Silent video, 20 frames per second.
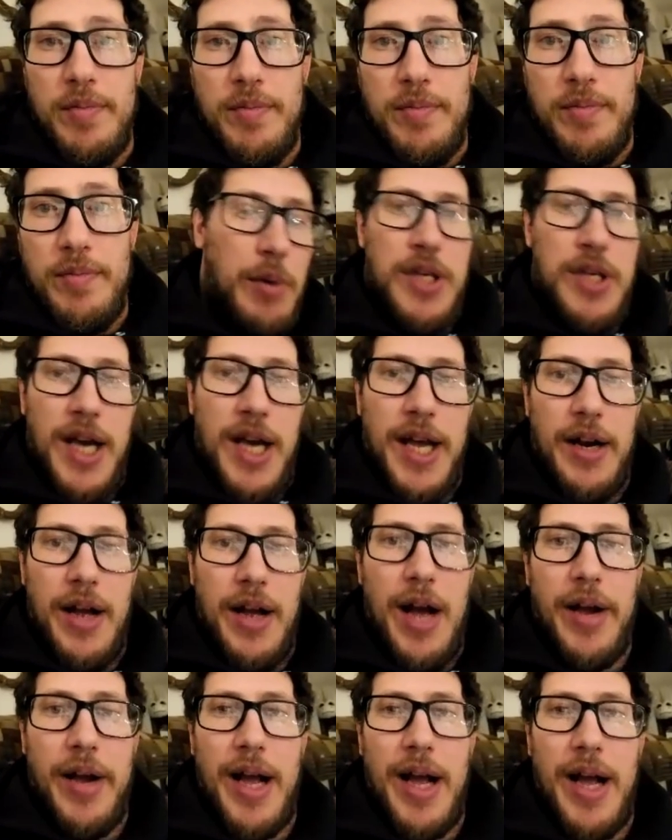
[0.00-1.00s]
That was kind
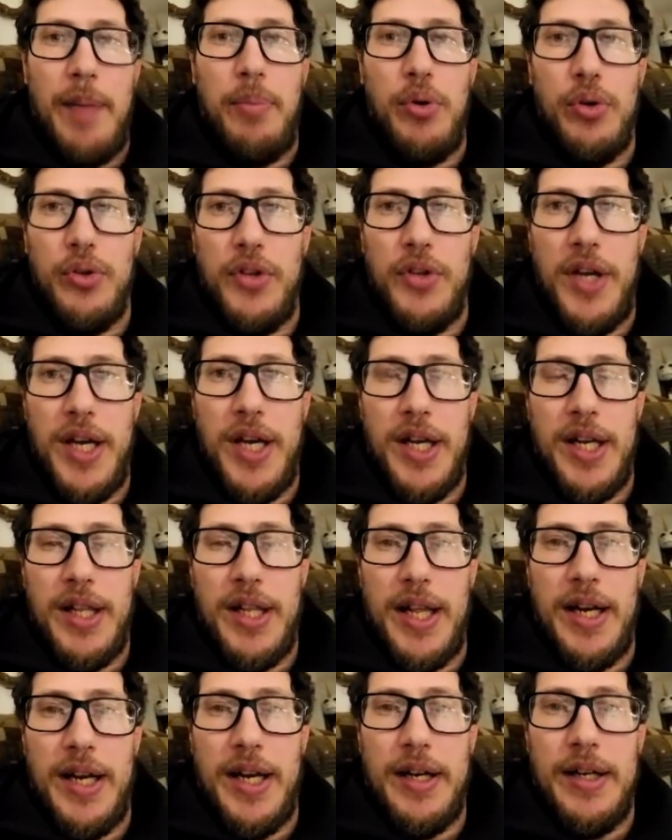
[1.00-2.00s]
of how I got pulled in.
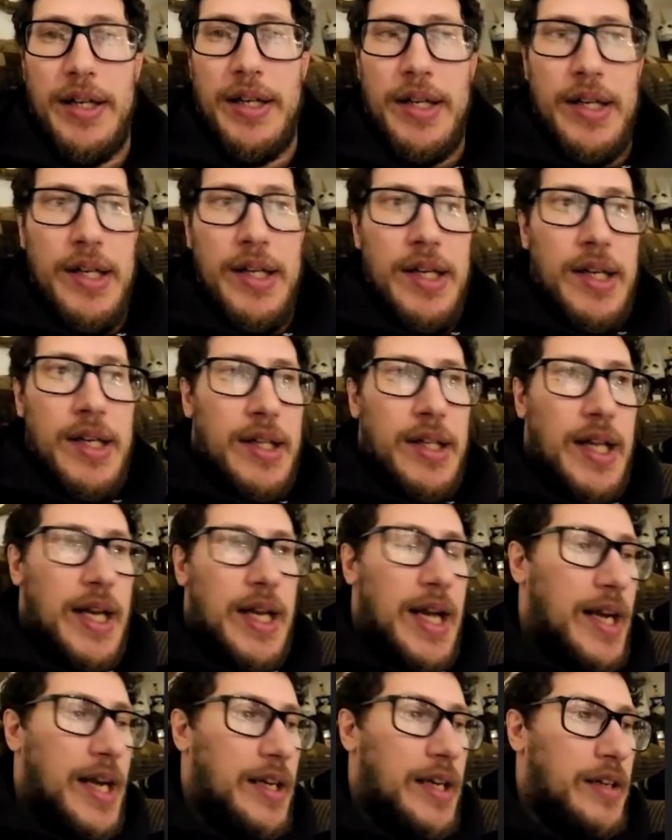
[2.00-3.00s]
And then They
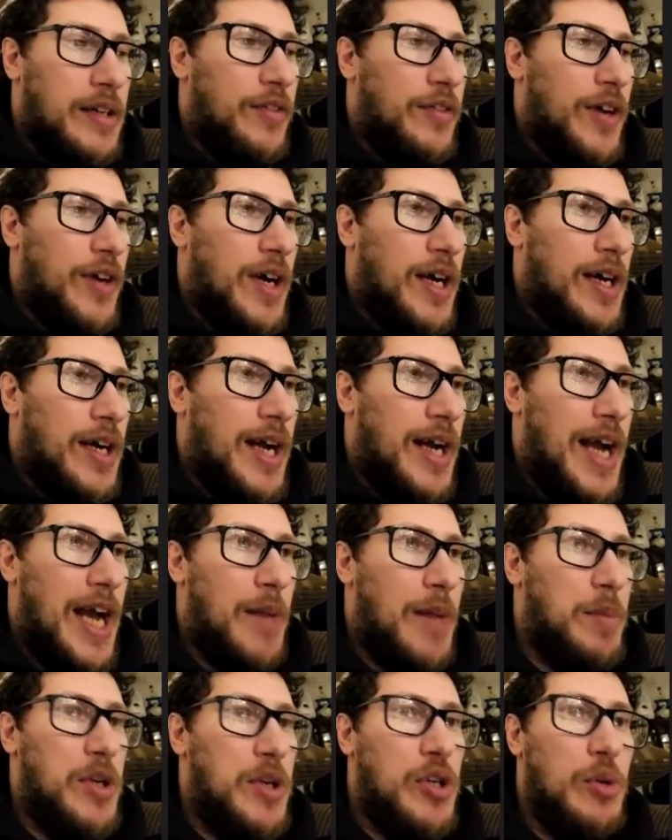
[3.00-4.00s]
kind of
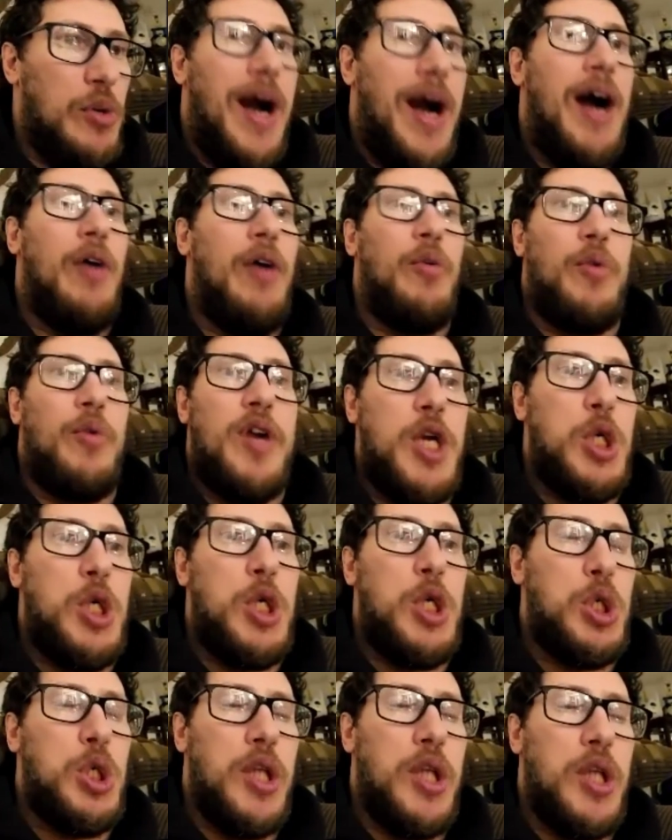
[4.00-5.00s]
had me do
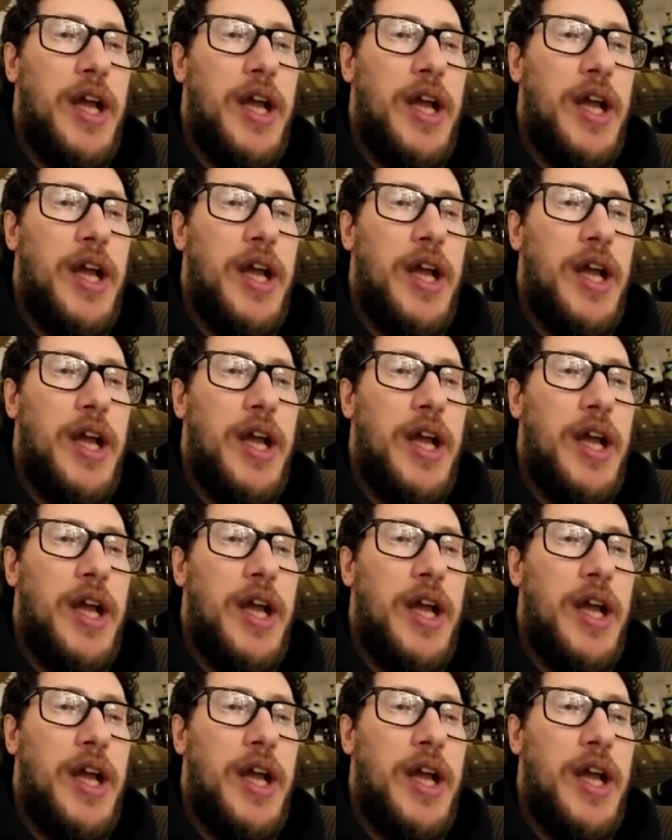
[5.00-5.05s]
outreach.